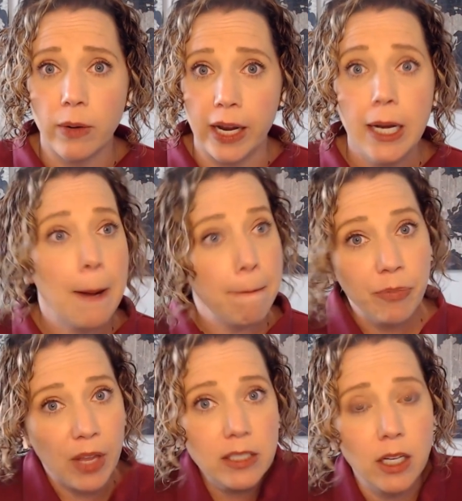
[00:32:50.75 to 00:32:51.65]
right?
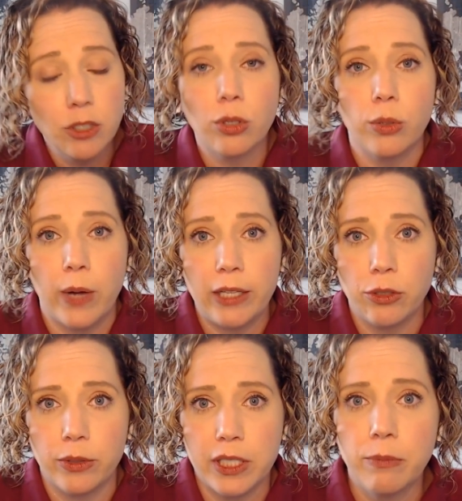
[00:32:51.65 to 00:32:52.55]
That's not true
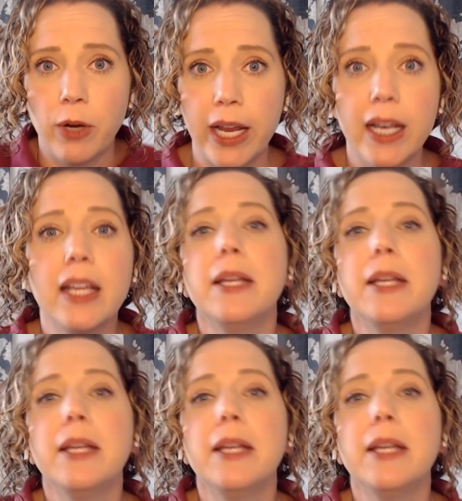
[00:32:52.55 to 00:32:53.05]
altruism, right?